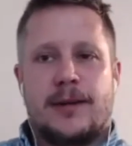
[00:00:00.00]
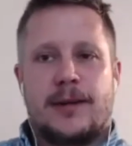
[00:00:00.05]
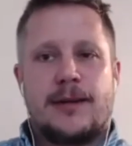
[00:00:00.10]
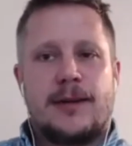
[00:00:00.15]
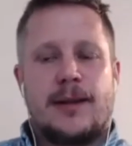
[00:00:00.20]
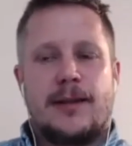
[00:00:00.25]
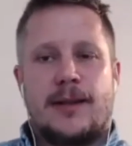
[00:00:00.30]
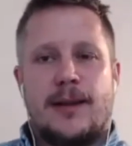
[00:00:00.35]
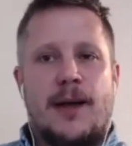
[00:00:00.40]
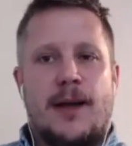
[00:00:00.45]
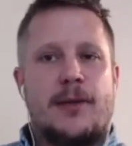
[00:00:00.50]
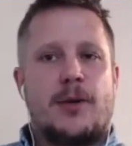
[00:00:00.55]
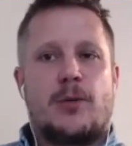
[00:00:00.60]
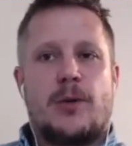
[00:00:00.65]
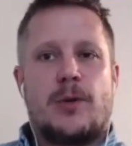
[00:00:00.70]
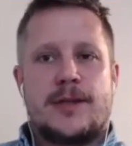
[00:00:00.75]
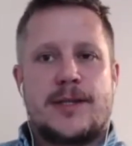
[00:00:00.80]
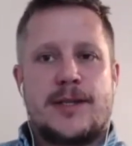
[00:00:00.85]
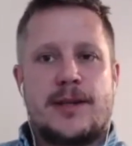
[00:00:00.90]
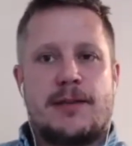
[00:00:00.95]
than the other
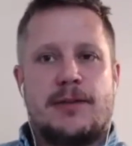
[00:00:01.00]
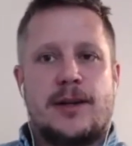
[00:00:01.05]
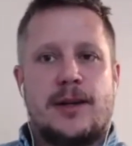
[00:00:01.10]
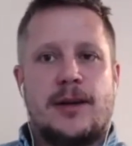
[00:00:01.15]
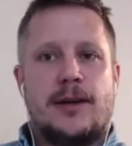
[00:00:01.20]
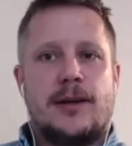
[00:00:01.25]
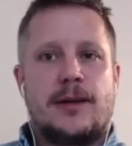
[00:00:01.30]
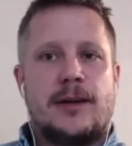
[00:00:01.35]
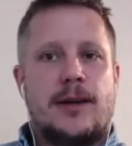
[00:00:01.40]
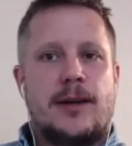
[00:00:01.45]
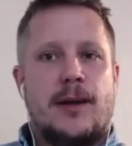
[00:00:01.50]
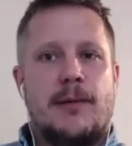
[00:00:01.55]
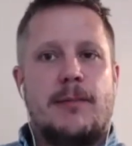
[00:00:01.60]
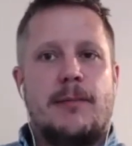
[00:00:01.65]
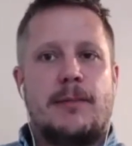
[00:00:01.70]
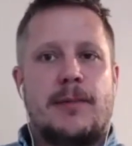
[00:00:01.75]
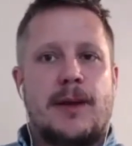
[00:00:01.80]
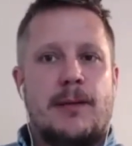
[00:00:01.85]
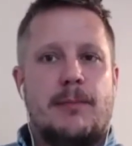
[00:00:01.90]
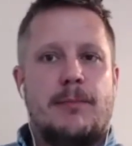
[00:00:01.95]
ones have done
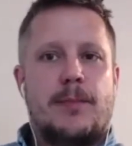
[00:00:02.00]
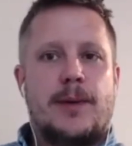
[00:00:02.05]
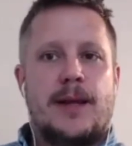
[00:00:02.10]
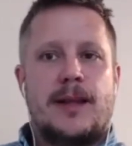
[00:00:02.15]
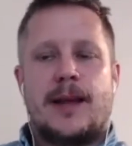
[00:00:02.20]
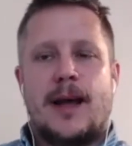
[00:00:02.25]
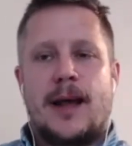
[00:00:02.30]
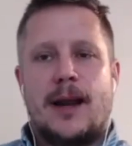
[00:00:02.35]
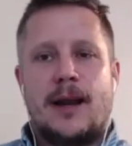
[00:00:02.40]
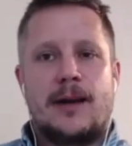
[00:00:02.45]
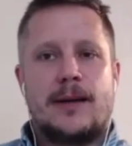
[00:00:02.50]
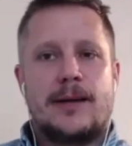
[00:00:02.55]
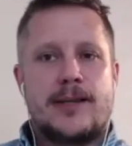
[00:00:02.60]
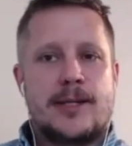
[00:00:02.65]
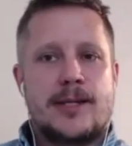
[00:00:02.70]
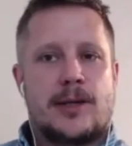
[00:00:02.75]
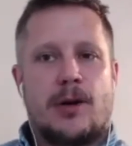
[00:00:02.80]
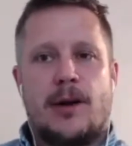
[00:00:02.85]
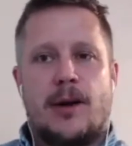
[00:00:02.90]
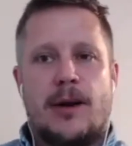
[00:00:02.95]
can can be that little
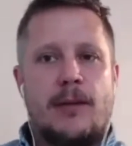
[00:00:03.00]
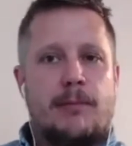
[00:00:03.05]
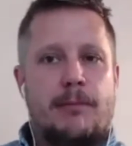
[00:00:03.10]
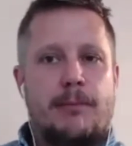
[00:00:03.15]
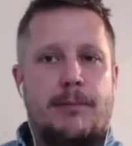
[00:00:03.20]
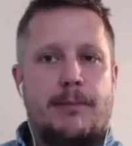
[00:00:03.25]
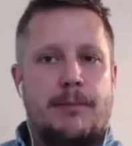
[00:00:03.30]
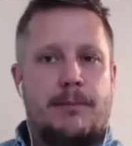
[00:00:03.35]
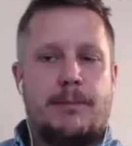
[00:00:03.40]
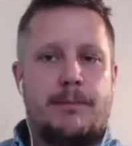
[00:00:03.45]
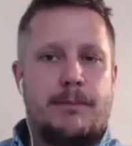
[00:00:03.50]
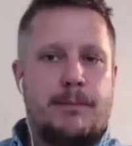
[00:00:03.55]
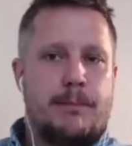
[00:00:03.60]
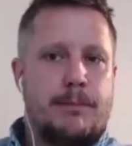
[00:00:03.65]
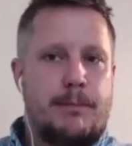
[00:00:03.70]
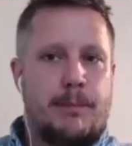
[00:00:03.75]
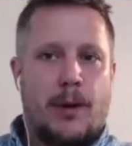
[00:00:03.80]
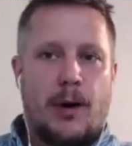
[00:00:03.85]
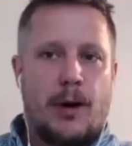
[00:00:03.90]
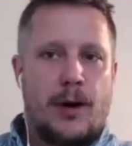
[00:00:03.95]
starting
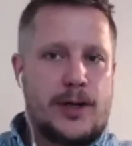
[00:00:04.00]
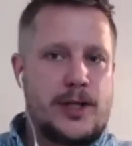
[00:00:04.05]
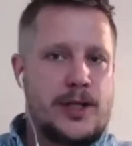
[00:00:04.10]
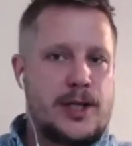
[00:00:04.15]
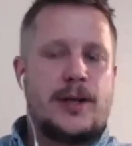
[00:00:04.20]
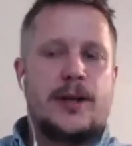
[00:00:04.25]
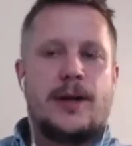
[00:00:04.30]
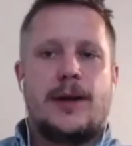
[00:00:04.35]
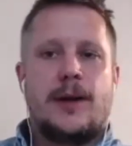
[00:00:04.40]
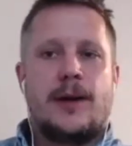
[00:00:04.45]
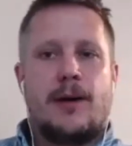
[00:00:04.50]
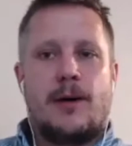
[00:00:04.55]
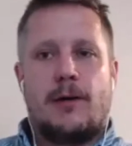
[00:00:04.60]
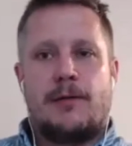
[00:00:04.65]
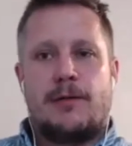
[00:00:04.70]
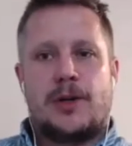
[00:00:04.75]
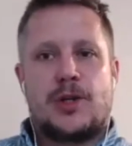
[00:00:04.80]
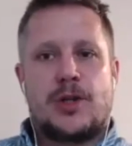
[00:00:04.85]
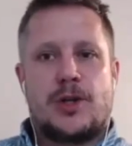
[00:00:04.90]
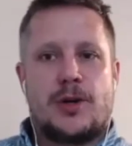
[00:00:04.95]
part of
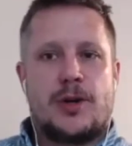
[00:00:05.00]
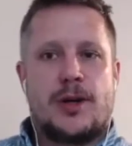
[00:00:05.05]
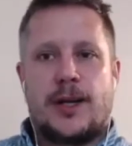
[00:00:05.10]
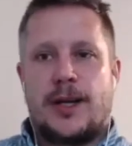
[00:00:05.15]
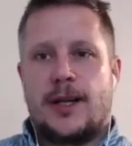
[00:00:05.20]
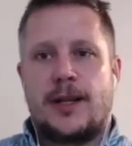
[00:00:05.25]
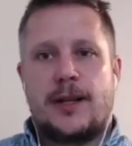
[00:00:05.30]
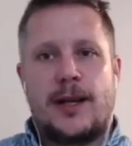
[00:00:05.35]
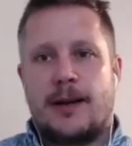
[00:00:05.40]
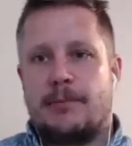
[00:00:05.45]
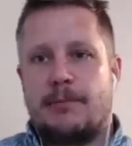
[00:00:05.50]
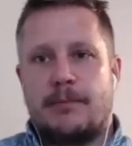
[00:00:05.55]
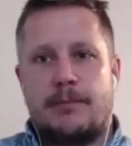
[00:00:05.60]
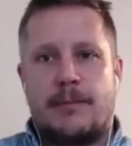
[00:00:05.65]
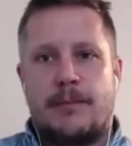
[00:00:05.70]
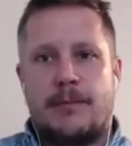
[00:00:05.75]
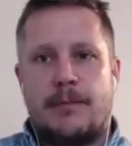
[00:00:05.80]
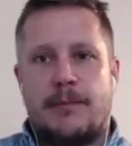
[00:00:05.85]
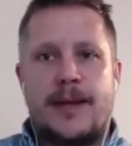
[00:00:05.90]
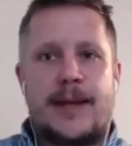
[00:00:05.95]
a journey that
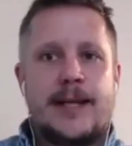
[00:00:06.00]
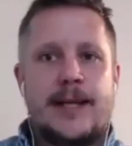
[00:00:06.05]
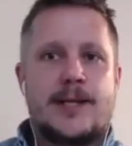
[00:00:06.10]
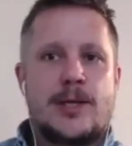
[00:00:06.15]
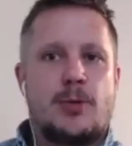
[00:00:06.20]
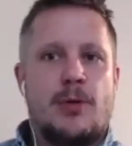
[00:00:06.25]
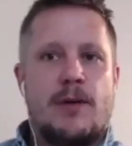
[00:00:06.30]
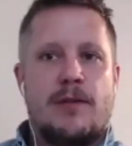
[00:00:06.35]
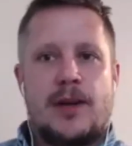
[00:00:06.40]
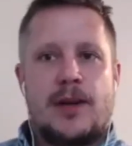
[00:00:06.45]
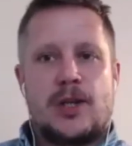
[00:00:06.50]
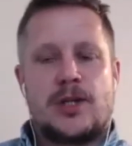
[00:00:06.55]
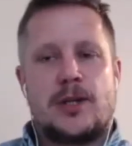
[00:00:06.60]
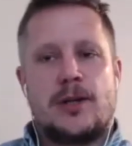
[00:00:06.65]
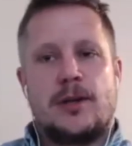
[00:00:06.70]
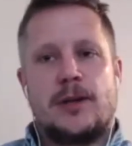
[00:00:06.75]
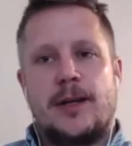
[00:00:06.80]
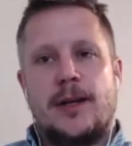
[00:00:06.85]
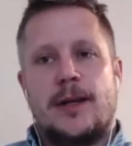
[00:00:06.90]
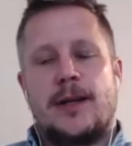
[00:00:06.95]
leads you
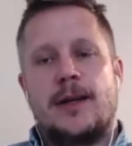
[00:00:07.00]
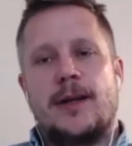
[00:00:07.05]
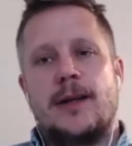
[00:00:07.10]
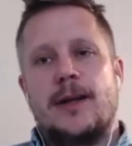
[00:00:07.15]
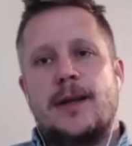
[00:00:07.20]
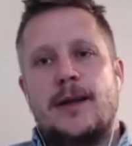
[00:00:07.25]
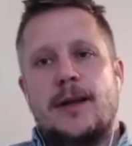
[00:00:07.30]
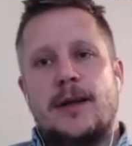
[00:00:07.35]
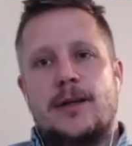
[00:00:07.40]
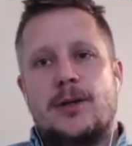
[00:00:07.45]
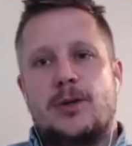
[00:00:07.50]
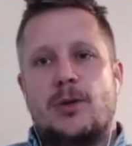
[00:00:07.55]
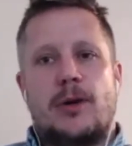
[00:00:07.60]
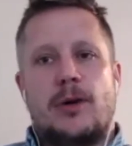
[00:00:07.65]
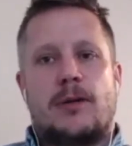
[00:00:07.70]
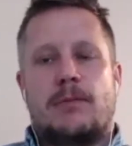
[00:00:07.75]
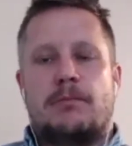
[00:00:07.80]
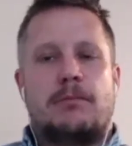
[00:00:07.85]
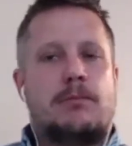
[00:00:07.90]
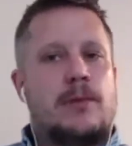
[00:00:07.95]
eventually yeah. to
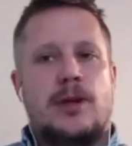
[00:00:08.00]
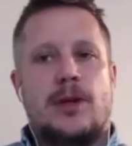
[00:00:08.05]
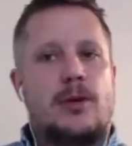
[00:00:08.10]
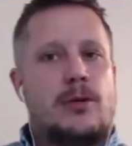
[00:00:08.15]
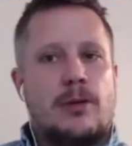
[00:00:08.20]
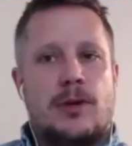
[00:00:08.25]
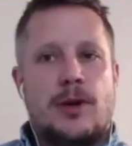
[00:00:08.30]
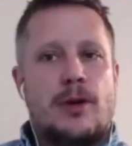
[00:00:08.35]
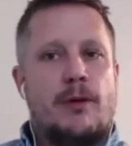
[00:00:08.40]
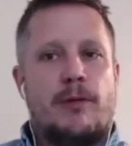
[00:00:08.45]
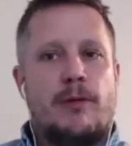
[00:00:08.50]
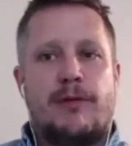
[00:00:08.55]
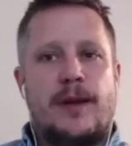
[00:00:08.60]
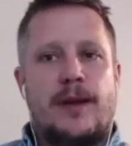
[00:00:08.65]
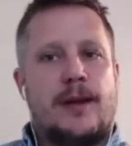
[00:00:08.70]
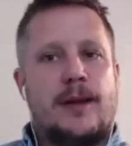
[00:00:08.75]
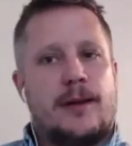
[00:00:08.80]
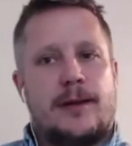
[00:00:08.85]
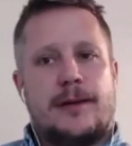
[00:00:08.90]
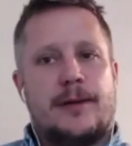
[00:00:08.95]
a new, new
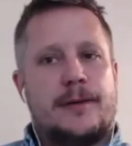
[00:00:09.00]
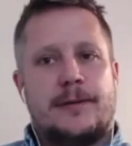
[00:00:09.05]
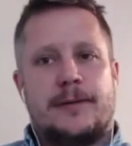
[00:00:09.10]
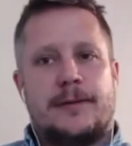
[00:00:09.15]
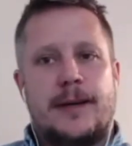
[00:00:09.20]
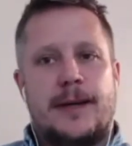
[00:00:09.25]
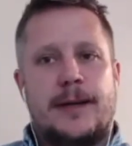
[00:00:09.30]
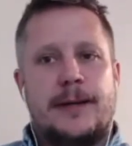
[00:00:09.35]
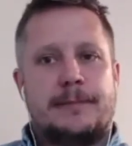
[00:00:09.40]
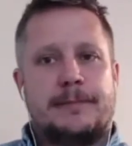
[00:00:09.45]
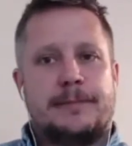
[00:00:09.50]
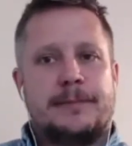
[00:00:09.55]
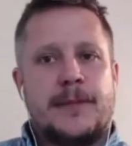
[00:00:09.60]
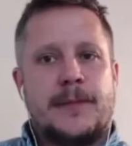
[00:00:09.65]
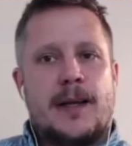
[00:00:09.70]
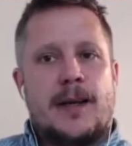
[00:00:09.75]
field, right? Absolutely.